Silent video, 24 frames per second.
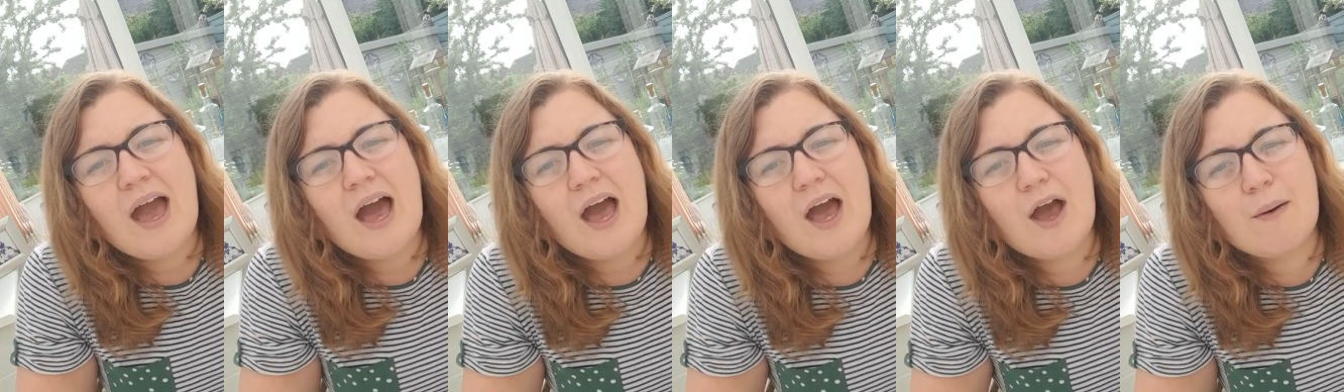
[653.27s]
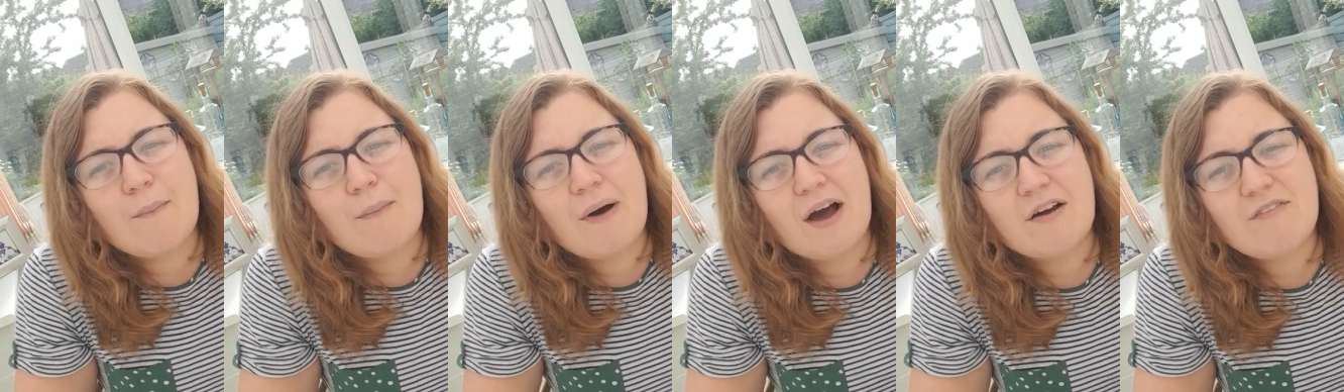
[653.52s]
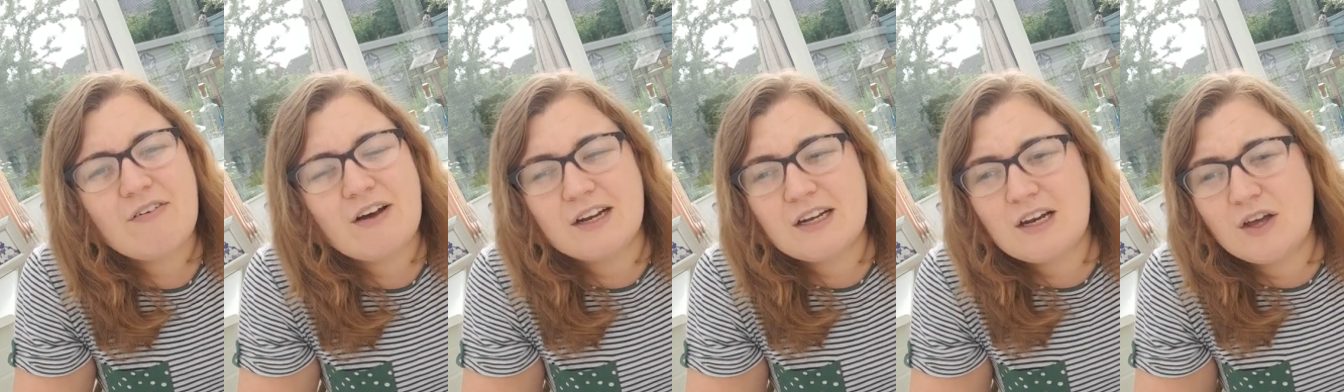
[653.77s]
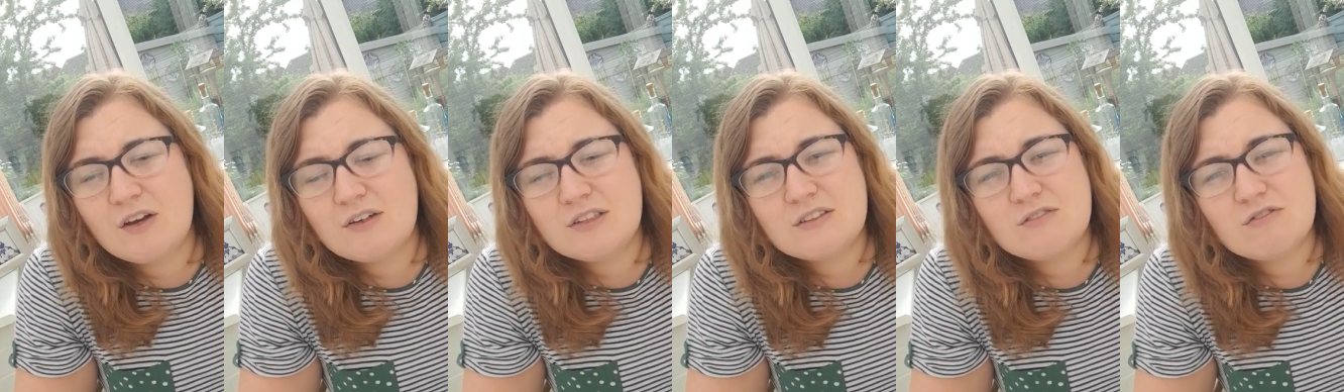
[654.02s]
I've had
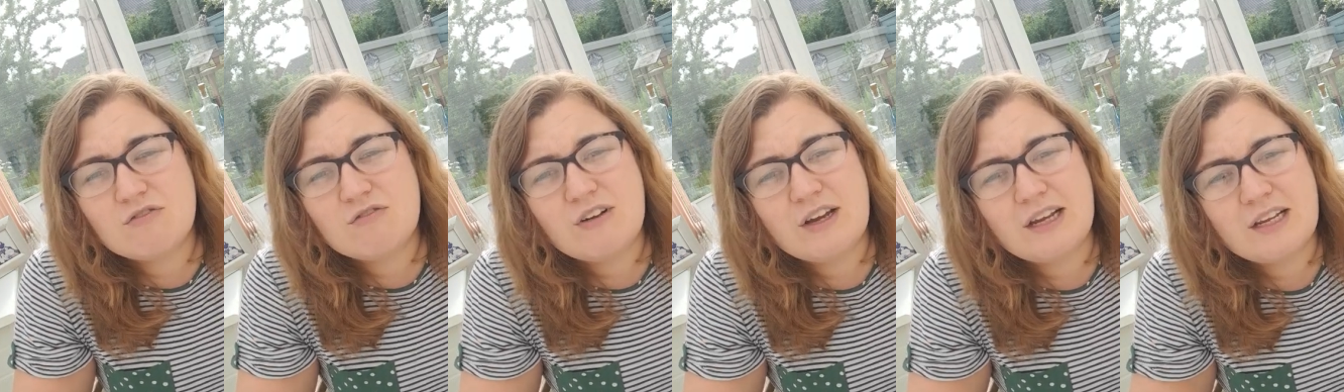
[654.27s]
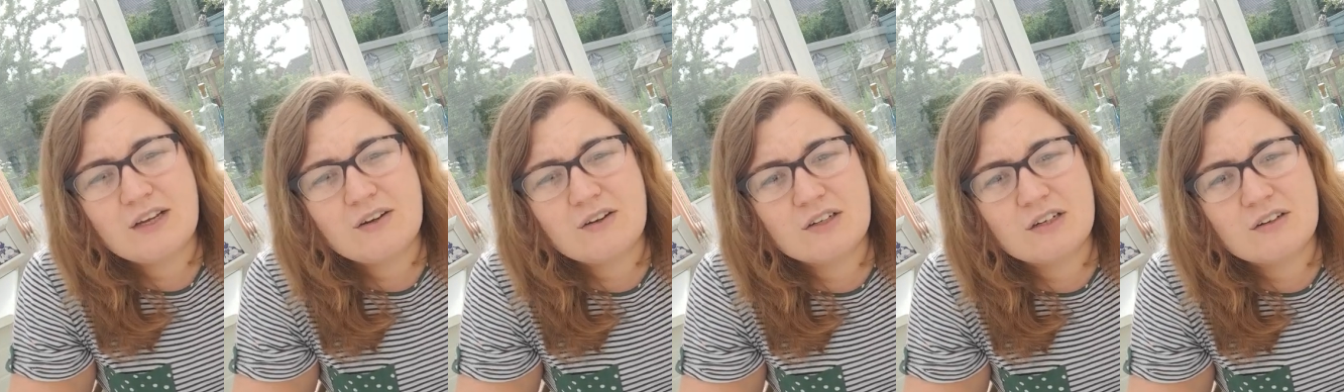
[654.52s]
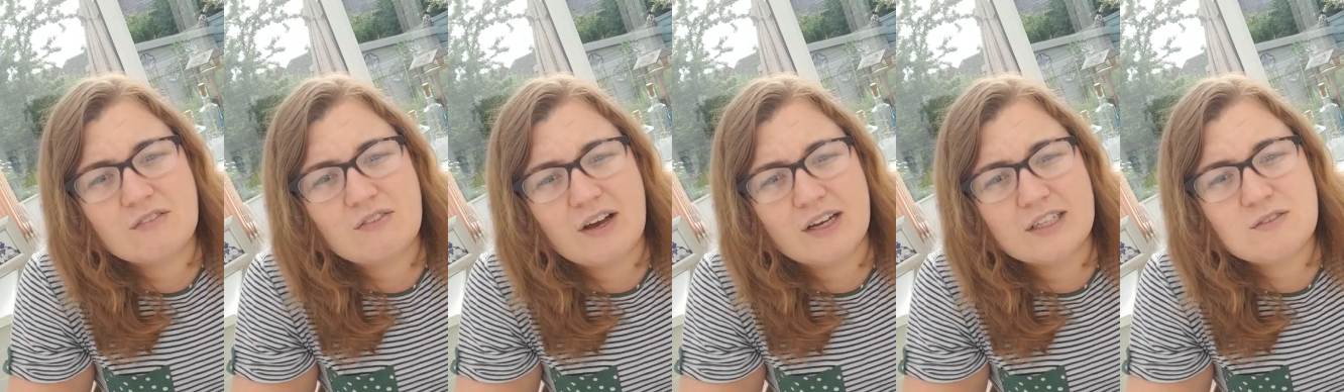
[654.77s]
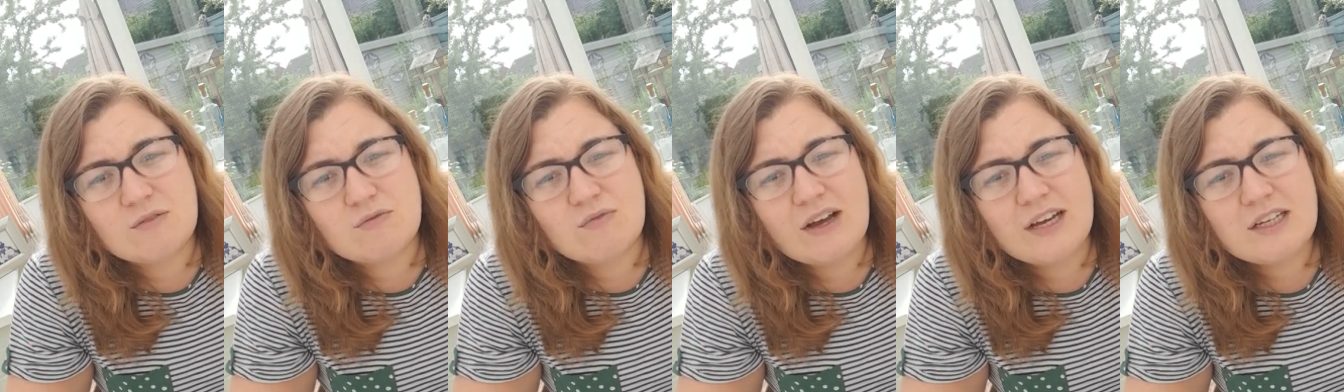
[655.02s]
loads of really good
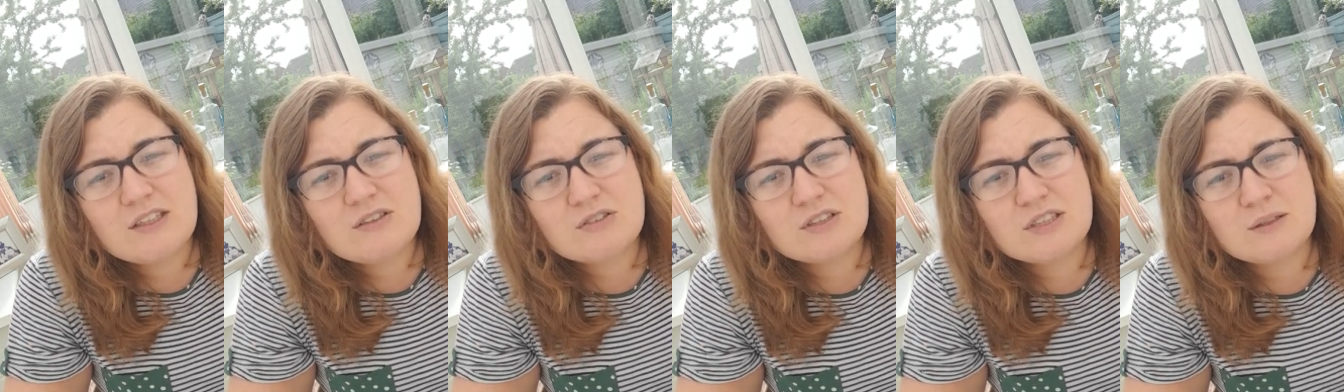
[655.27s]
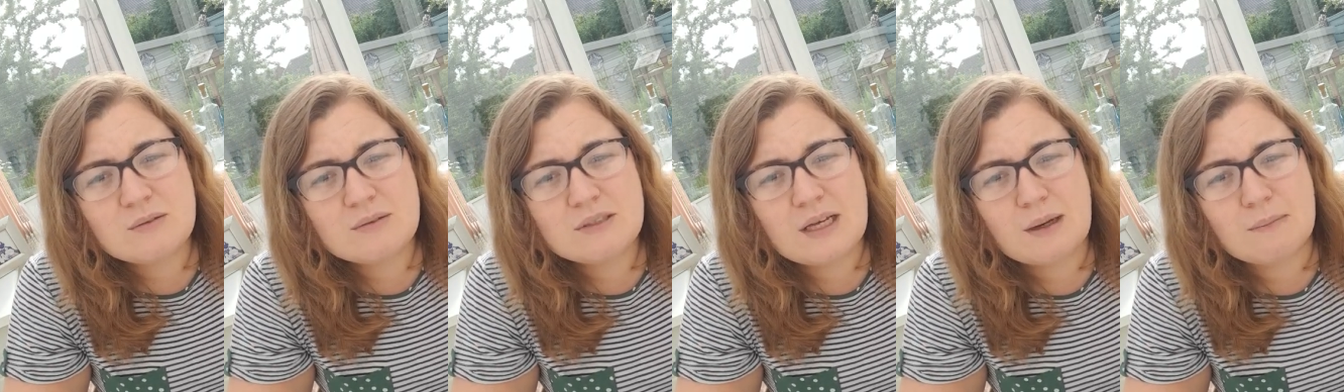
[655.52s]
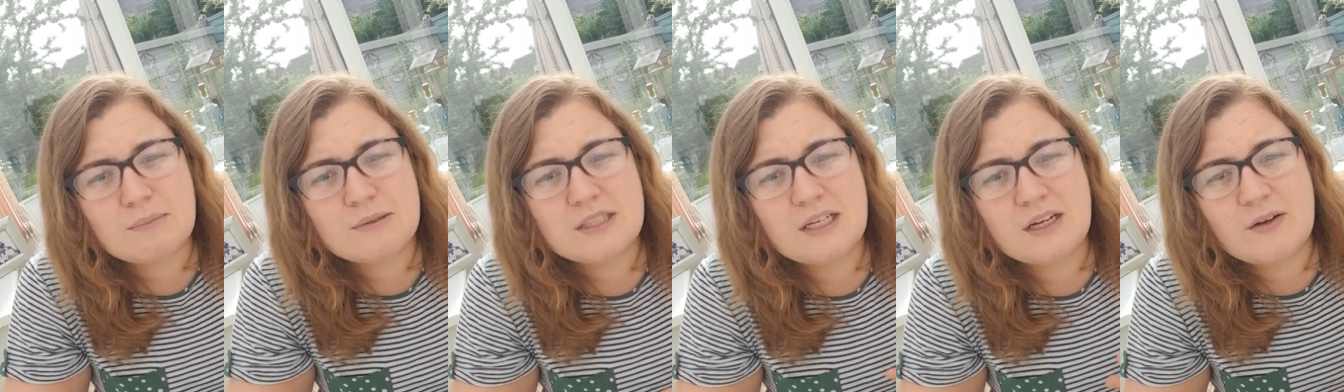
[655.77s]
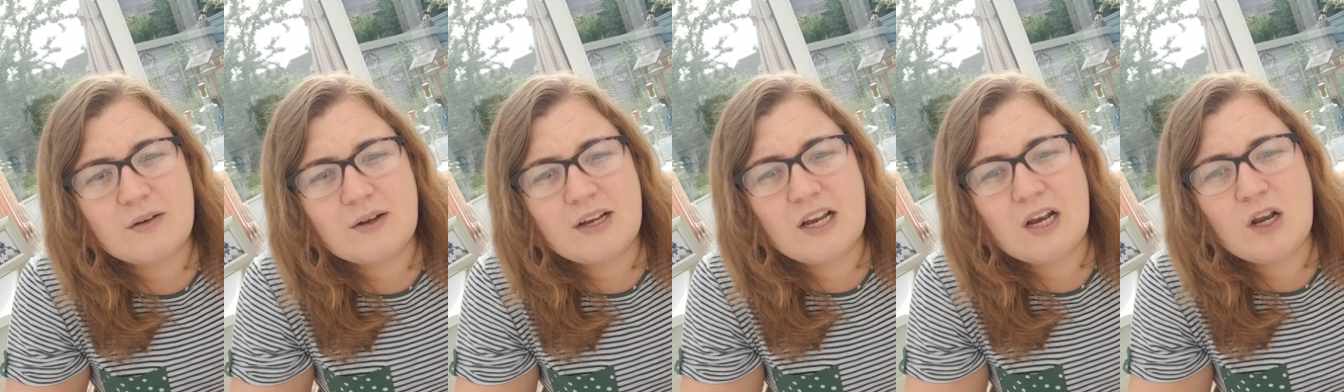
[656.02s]
advice from Rachel. She was
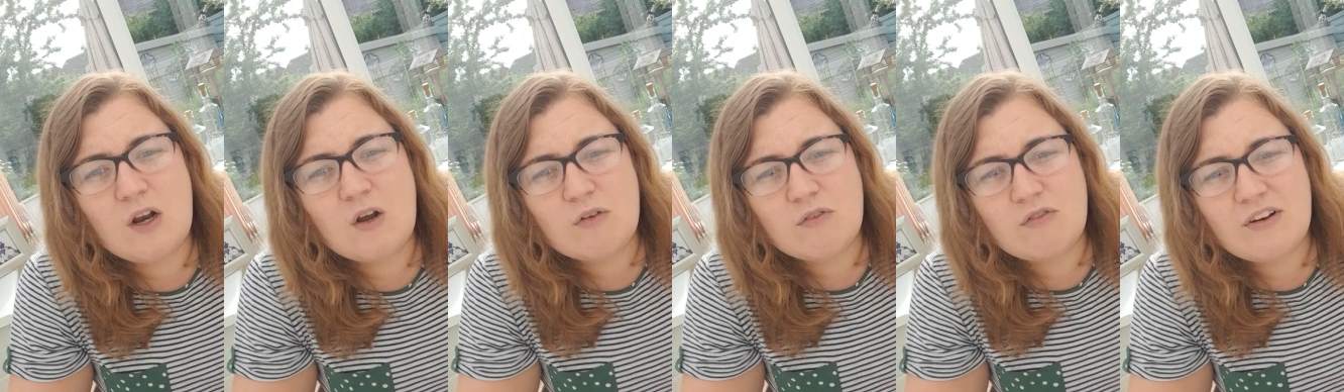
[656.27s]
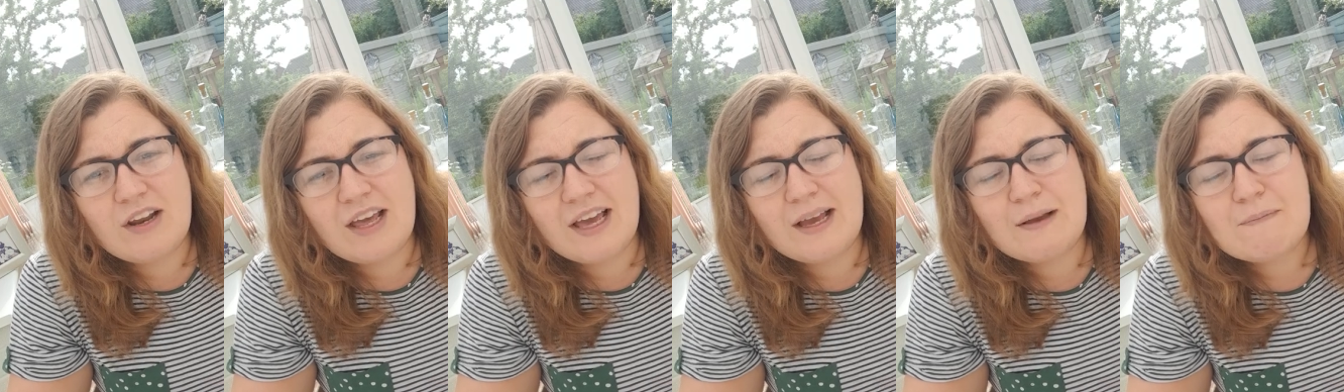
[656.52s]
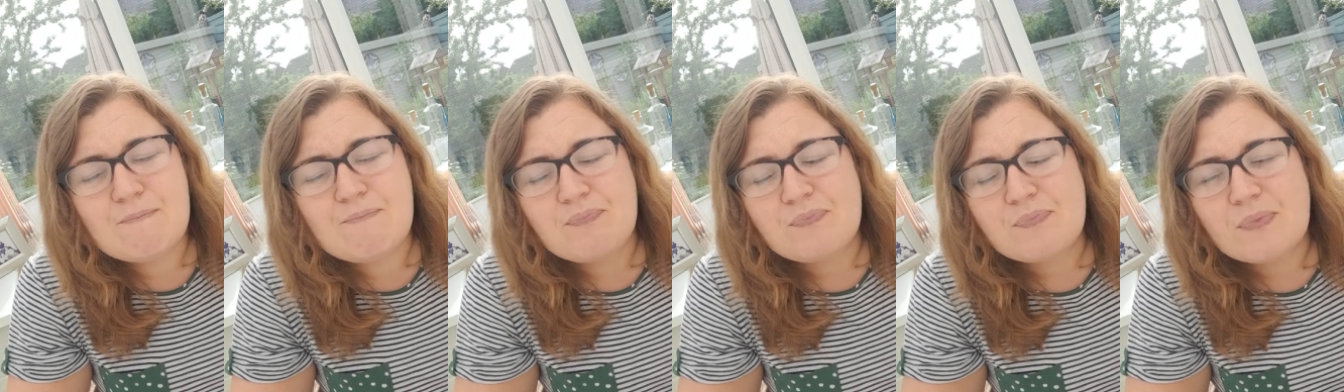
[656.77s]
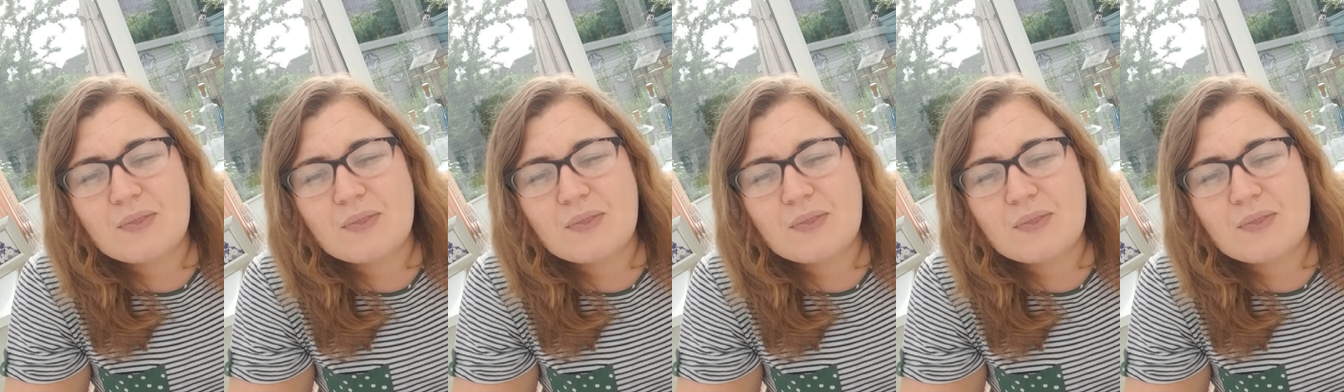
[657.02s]
absolutely lovely.